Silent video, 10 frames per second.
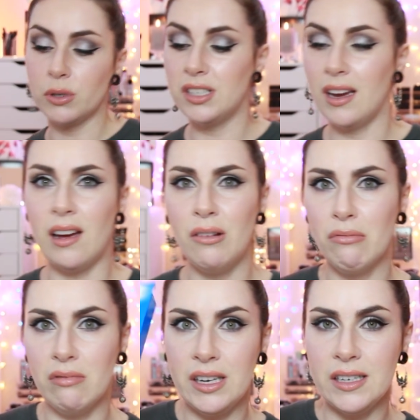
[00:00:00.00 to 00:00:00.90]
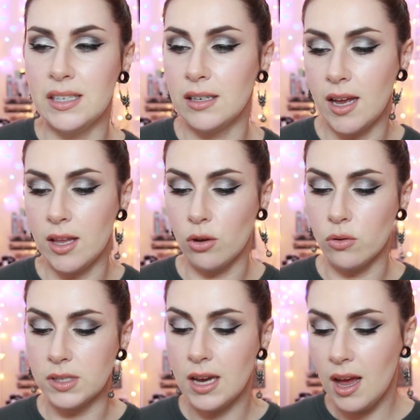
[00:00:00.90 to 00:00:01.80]
But yeah, really didn't like
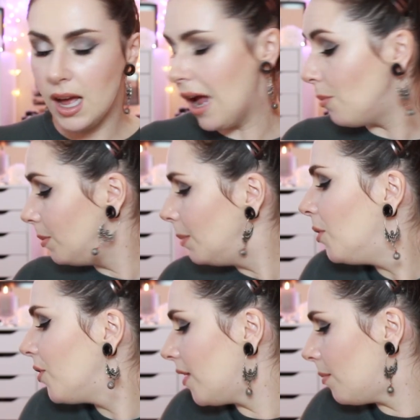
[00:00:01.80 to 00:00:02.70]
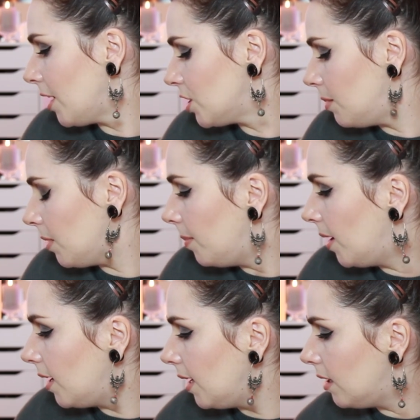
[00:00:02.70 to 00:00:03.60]
those. I will be putting them actually in my
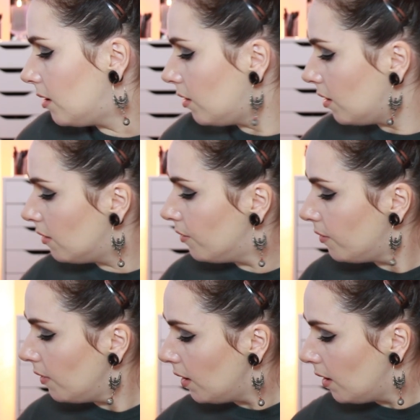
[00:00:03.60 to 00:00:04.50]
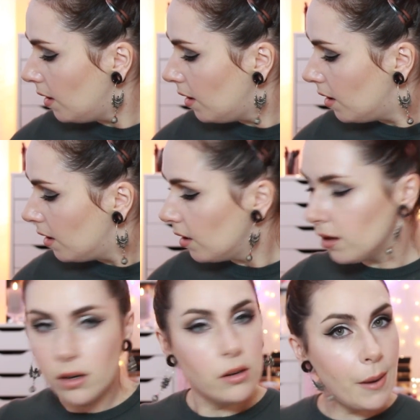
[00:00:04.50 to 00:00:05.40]
pile of
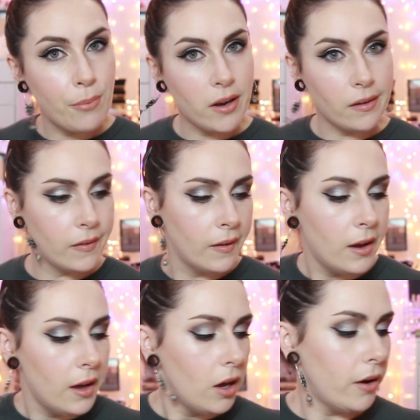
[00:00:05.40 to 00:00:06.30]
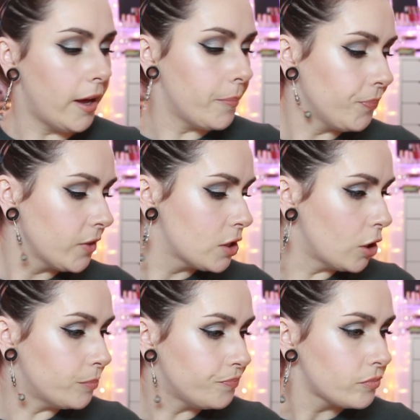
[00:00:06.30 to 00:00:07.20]
crap products. Okay,
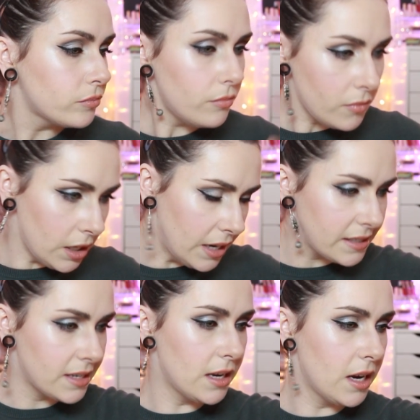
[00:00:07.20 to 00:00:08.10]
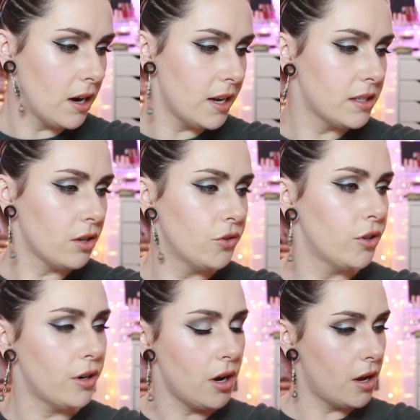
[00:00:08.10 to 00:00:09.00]
so next skincare, let's
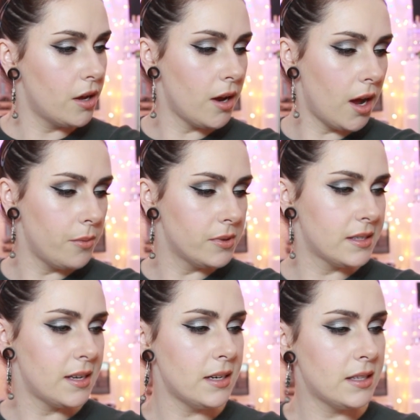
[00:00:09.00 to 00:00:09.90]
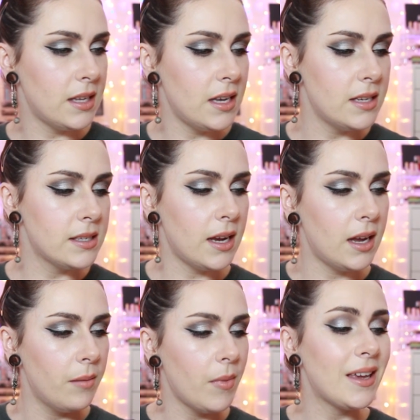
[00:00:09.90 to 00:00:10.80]
thunder on. I was sent these,
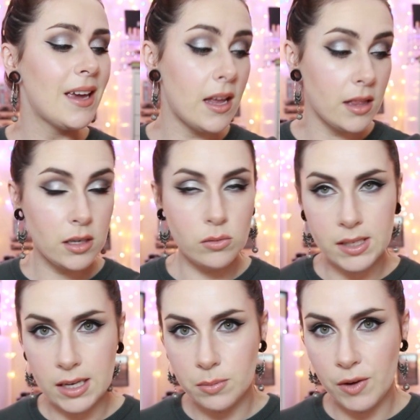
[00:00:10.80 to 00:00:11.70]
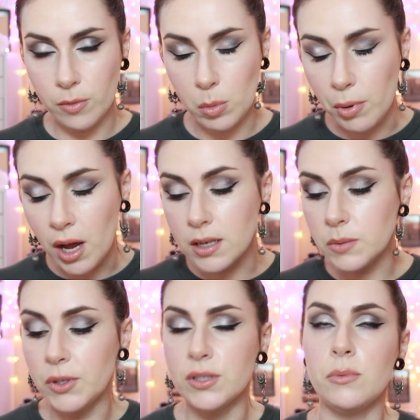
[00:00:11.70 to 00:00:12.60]
um, again these were sent to me from a
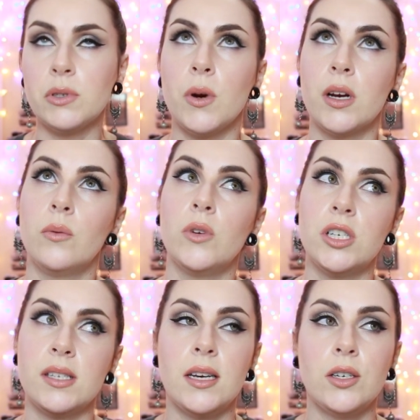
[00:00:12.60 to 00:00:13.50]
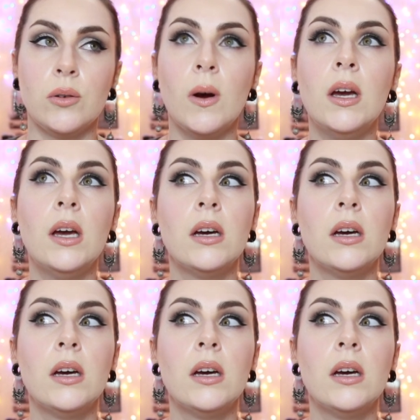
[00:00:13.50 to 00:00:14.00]
brand because I was working with Shiseido